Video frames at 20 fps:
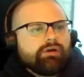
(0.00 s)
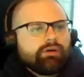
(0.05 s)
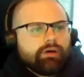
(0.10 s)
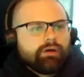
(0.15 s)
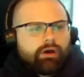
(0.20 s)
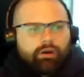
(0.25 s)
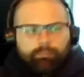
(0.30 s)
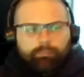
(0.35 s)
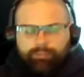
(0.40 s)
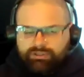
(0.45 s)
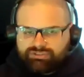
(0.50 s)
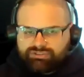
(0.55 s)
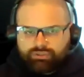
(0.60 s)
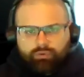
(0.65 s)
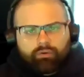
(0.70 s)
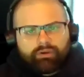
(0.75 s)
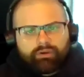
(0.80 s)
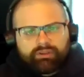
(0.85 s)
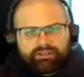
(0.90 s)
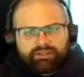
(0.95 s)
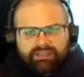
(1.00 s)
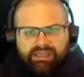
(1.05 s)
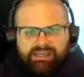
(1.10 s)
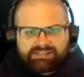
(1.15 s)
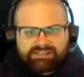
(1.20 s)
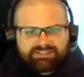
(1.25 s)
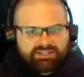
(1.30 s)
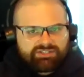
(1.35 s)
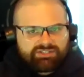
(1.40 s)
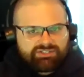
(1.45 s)
a bunch of oil and
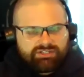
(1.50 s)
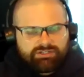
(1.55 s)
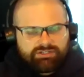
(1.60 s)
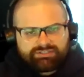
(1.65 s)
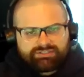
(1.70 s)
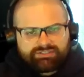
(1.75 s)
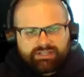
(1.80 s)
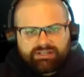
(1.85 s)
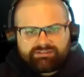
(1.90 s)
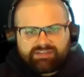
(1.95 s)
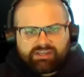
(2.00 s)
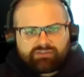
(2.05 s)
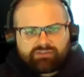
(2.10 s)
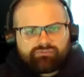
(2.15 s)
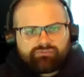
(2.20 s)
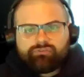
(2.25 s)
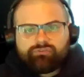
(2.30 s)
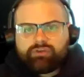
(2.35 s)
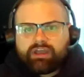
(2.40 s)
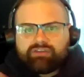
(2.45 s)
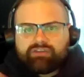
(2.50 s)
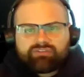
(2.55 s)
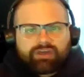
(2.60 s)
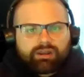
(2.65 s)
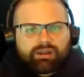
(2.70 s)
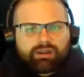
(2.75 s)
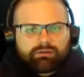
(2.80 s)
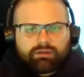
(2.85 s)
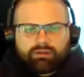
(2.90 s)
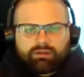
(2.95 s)
gas engineers out of Texas. You guys got
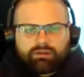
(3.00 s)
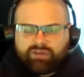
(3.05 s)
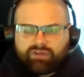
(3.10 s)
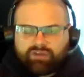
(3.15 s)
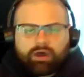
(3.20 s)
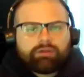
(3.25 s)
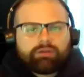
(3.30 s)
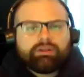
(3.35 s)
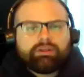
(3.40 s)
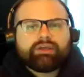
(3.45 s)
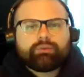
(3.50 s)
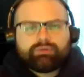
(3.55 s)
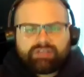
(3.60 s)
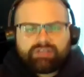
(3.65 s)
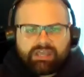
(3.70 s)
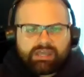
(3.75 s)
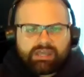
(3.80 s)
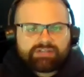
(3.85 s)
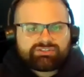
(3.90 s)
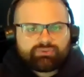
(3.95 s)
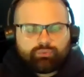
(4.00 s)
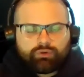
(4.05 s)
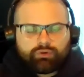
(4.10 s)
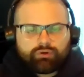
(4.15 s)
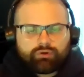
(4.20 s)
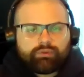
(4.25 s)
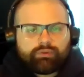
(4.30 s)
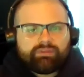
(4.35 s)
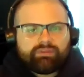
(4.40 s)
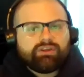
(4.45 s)
a, a ton of liquid cash to work
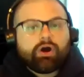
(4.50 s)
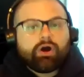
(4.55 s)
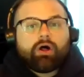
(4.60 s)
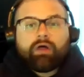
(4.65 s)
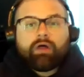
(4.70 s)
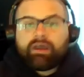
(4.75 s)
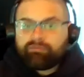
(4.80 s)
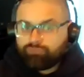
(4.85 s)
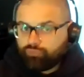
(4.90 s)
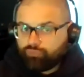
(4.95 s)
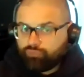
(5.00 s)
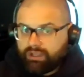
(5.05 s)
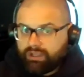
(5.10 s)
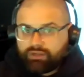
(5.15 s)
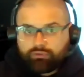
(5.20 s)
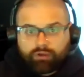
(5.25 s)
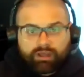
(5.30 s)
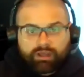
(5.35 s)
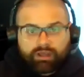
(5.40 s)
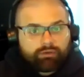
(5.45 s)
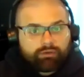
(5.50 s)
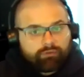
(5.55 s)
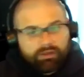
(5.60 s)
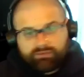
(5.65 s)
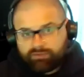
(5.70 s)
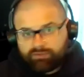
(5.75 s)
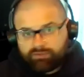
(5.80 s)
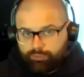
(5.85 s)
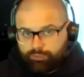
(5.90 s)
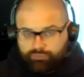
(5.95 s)
with. Y'all have great credit, great
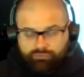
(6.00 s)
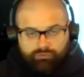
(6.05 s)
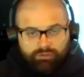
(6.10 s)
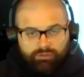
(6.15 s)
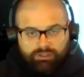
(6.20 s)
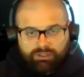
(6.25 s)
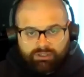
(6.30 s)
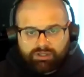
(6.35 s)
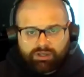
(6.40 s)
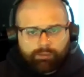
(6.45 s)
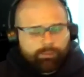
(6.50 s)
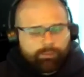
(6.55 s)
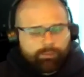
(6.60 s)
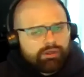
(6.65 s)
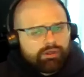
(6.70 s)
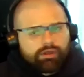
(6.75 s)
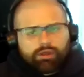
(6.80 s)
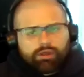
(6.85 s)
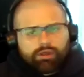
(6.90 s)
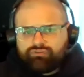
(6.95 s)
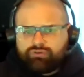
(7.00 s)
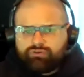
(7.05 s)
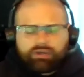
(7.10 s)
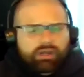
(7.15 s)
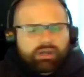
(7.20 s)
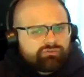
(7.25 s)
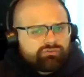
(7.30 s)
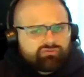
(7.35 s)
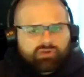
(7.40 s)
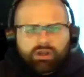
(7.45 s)
W two income. So you
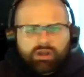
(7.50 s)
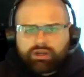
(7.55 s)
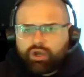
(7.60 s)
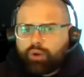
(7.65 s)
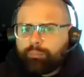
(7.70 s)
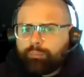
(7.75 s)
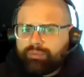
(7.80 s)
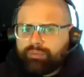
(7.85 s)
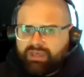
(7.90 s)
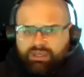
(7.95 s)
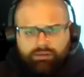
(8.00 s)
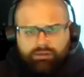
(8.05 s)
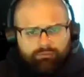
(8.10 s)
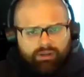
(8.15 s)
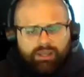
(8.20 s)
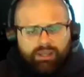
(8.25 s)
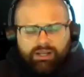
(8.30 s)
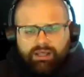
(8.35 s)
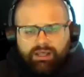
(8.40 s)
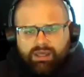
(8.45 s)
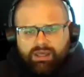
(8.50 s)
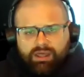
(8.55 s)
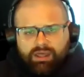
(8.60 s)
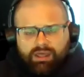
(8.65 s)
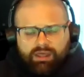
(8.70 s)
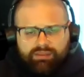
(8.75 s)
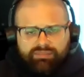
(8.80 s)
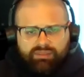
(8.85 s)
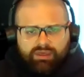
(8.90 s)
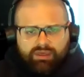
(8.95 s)
guys are trying to go big, right? I,
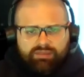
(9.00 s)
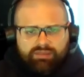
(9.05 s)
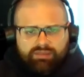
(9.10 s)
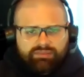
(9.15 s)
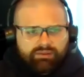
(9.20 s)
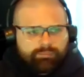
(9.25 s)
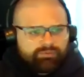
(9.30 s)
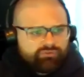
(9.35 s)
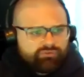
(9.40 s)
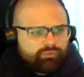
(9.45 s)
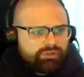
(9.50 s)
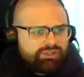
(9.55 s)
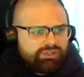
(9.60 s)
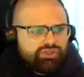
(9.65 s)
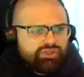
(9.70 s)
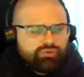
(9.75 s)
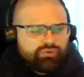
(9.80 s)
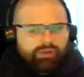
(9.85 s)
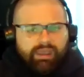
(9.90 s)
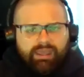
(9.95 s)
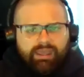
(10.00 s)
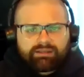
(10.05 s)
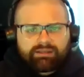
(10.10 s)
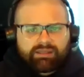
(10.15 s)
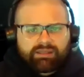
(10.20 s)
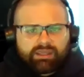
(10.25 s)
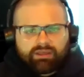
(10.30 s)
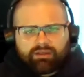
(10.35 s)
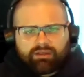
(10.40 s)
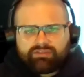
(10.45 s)
I, th I think between you and
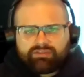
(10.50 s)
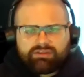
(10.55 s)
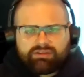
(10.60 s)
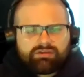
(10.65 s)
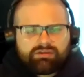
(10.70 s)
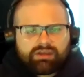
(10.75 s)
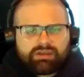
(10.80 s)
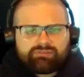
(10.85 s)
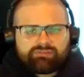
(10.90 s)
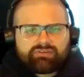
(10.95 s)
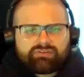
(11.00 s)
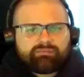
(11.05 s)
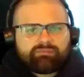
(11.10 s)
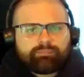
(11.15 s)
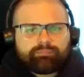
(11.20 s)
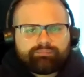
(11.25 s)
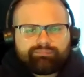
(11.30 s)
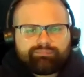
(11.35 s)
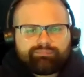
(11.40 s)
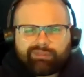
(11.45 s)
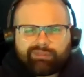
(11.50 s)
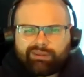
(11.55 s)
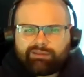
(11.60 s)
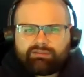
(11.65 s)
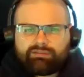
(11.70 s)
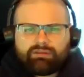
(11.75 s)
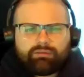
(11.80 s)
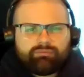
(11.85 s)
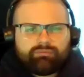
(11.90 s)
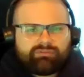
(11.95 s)
Cale, I think you guys have like
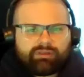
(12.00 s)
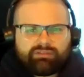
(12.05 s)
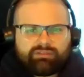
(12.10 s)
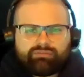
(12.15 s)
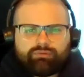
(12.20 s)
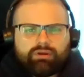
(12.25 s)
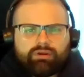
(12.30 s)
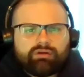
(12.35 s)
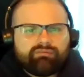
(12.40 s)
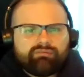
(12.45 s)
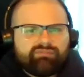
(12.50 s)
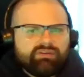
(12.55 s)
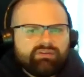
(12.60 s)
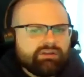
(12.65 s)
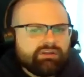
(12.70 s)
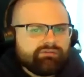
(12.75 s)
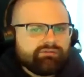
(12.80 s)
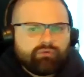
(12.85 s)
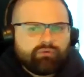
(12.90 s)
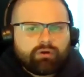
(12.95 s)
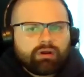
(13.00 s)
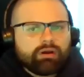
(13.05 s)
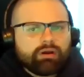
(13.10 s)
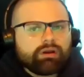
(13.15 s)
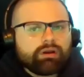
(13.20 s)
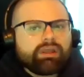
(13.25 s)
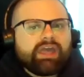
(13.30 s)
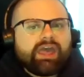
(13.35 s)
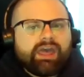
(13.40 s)
it was like three fifty or four hundred K